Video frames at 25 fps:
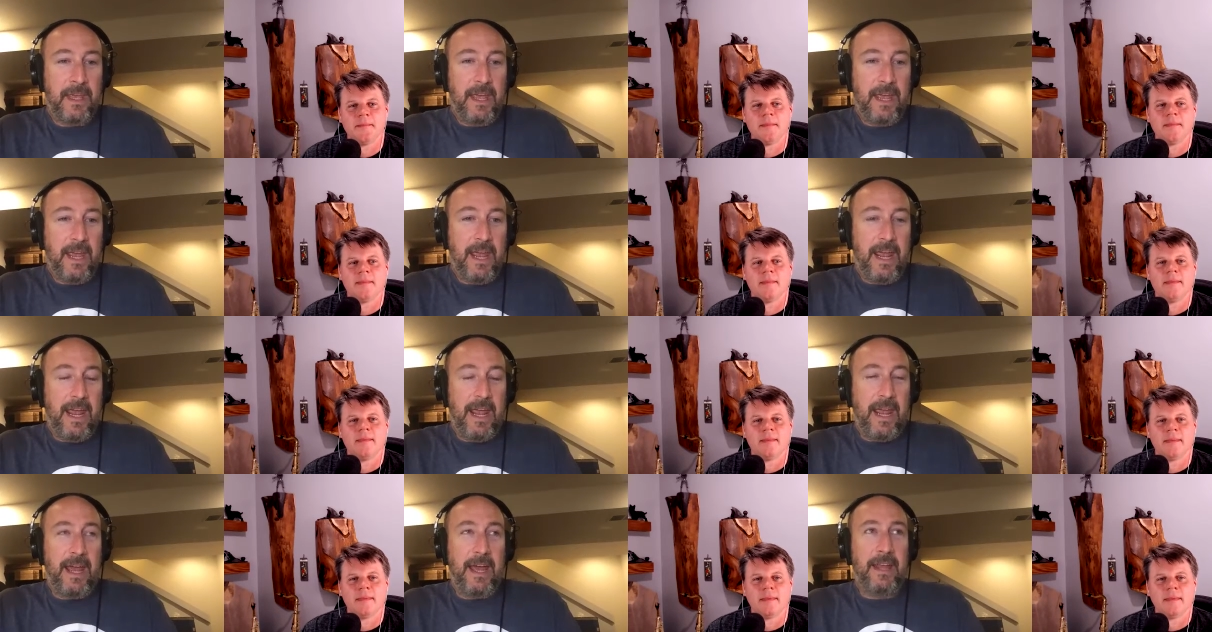
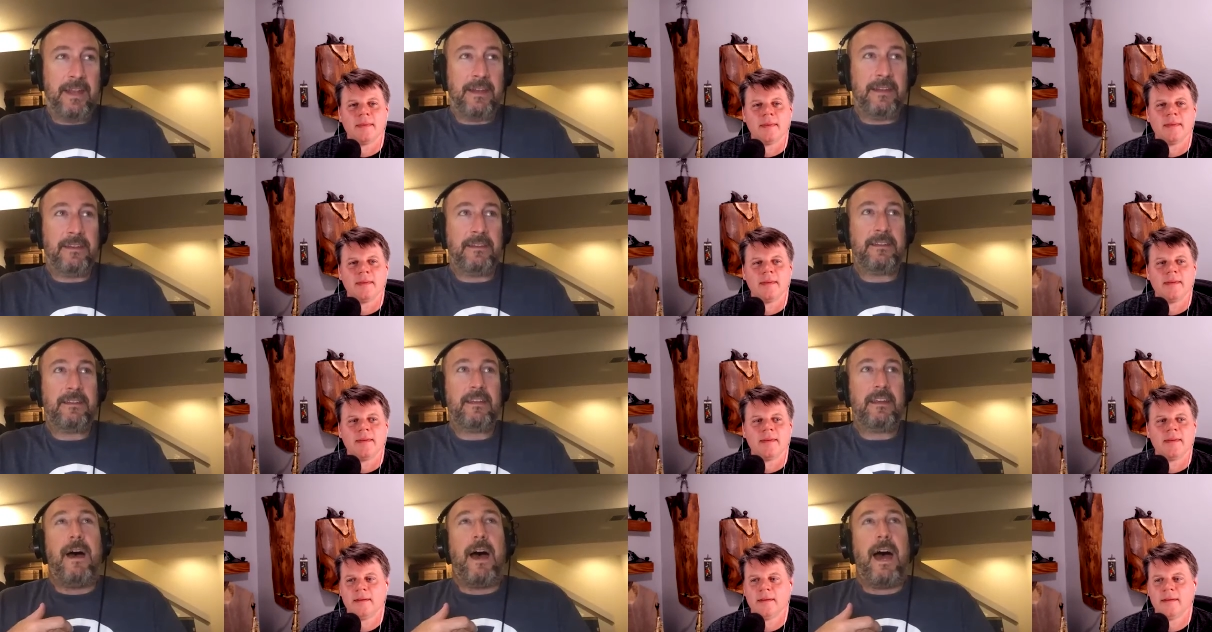Speaker 1: And
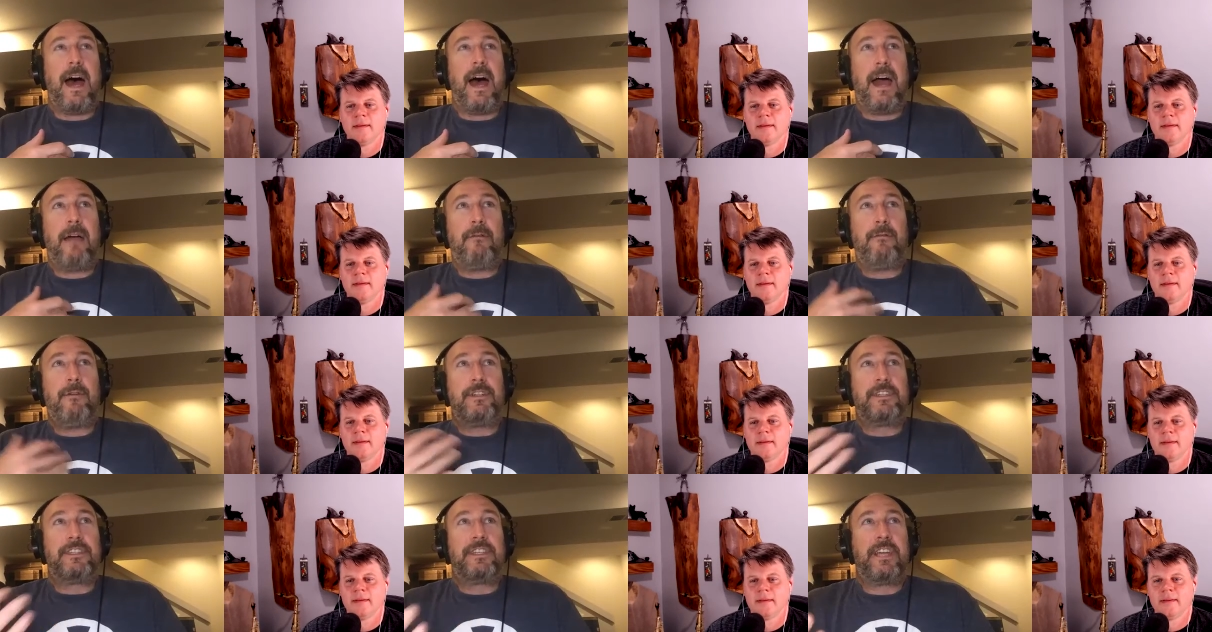I
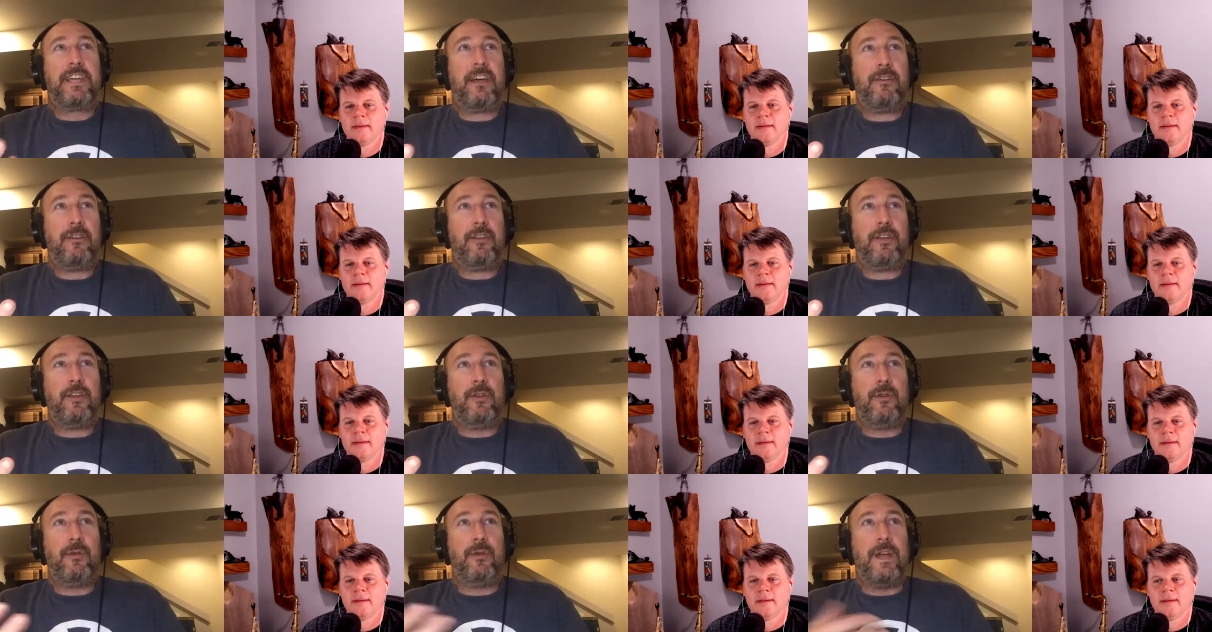would tell
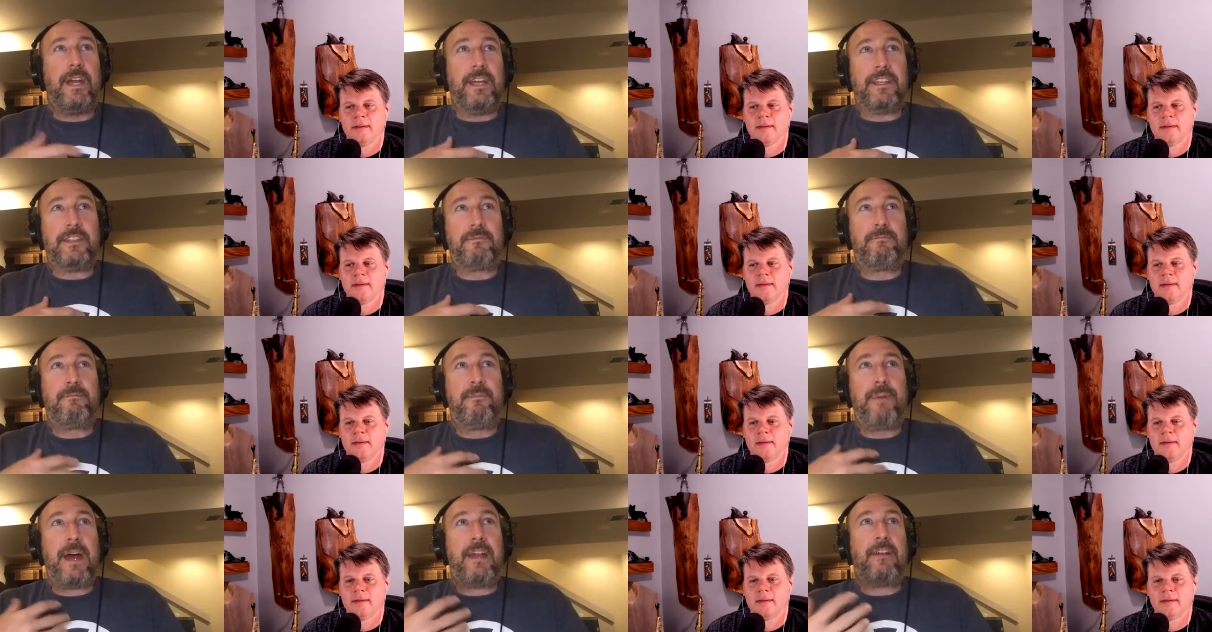you it's
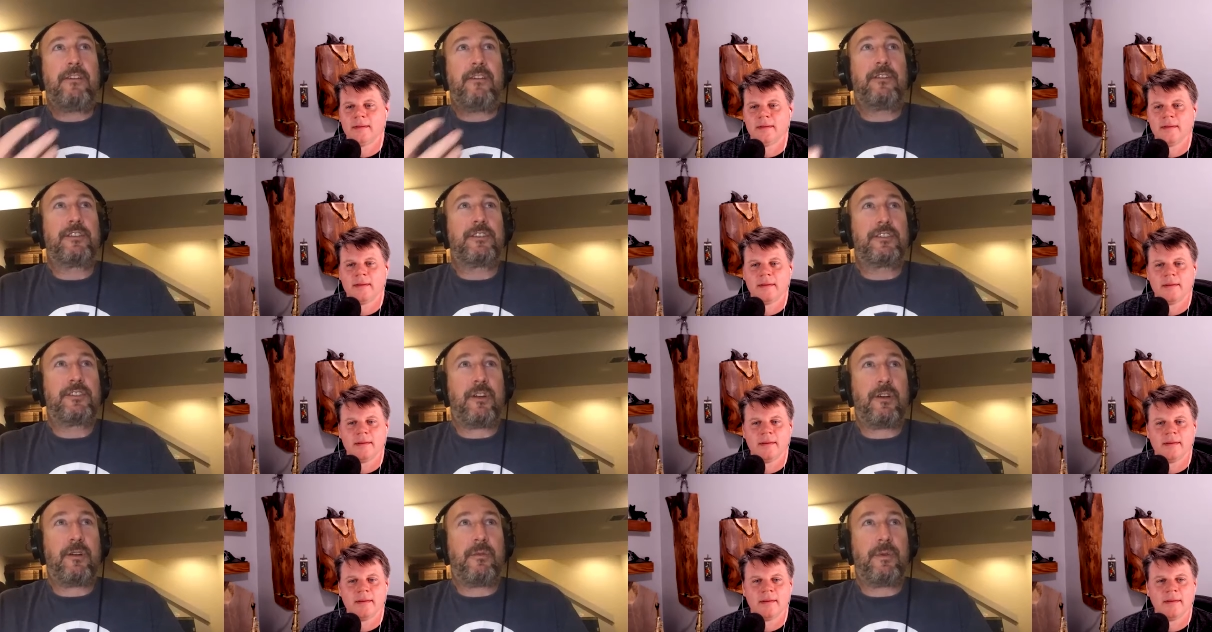better to
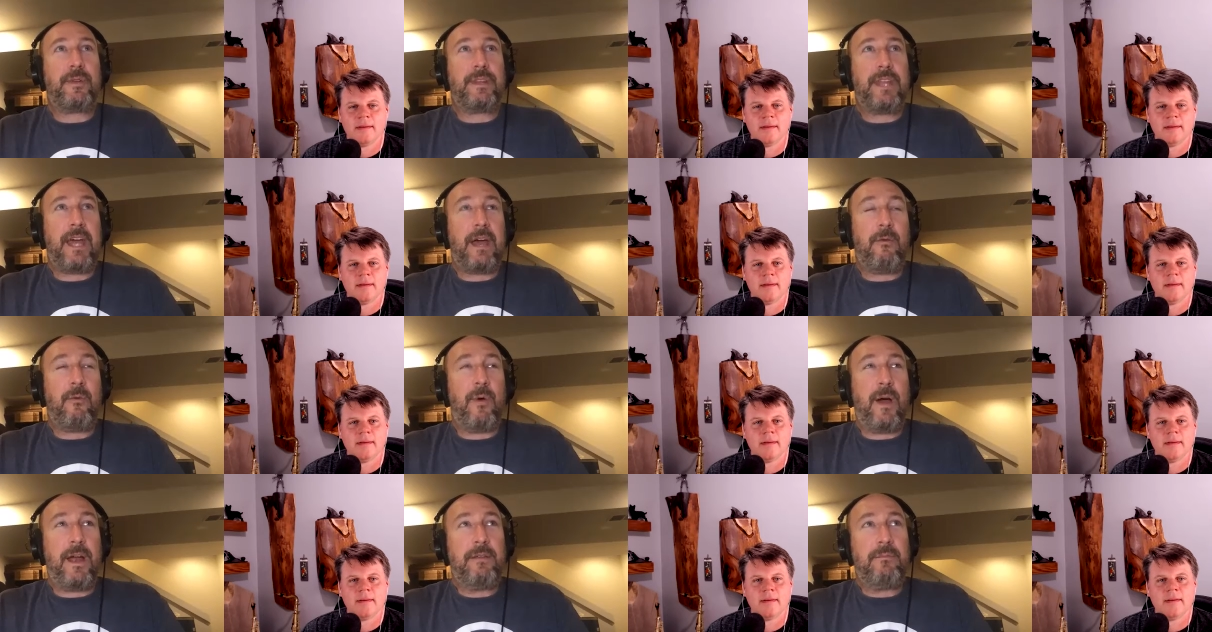start with
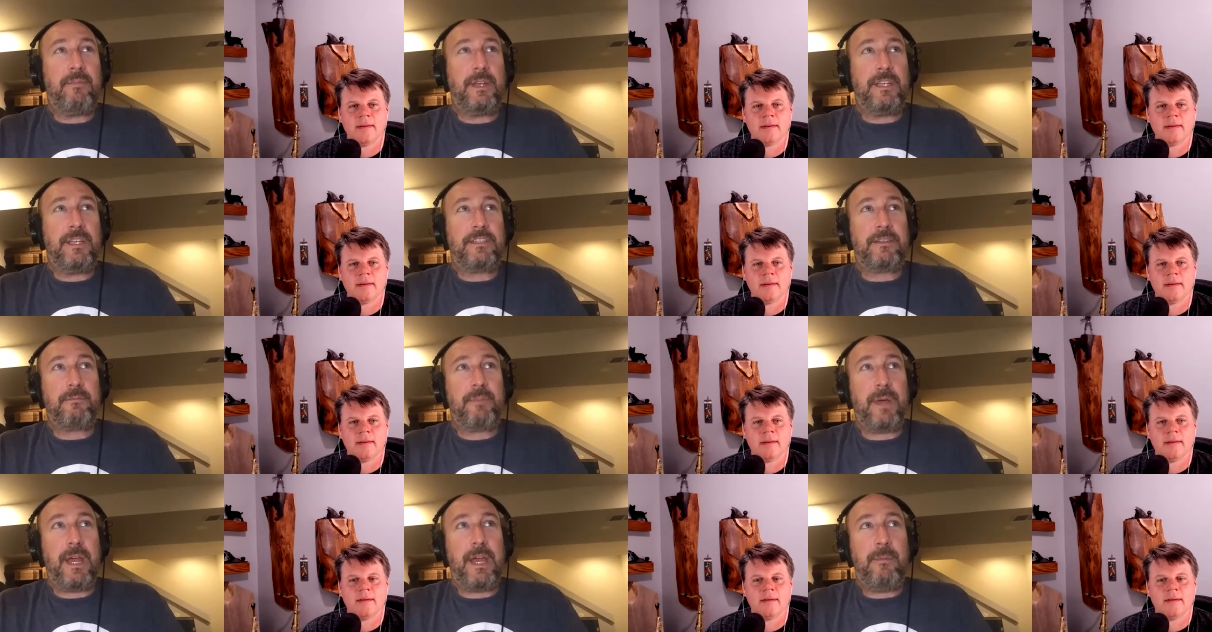that white
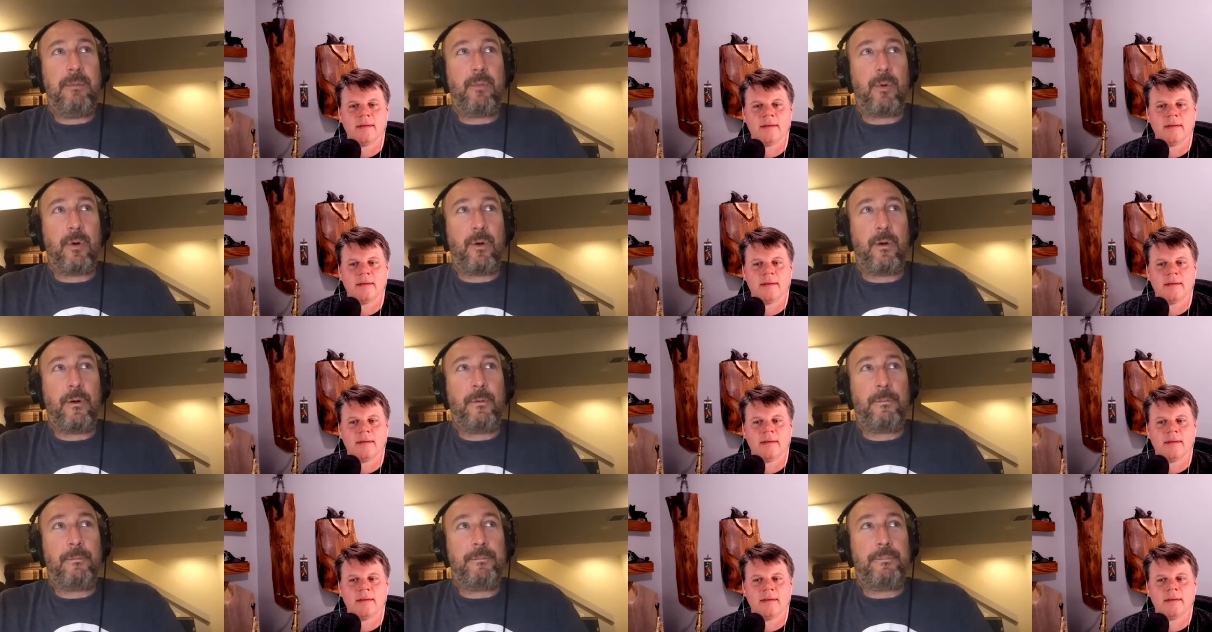piece of
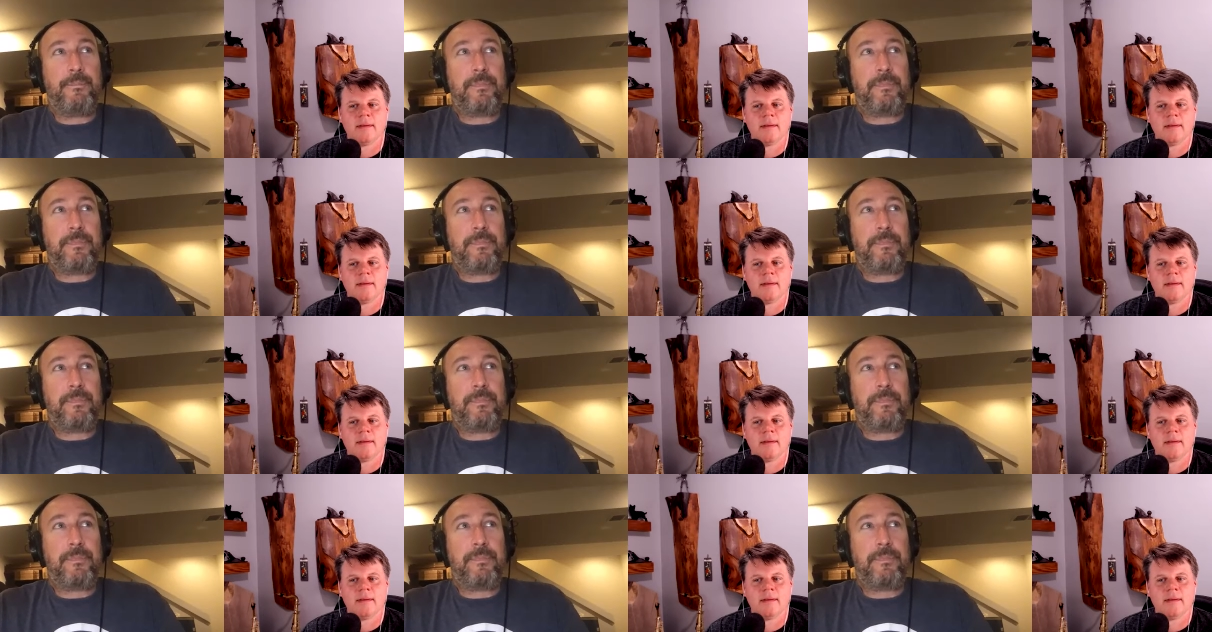paper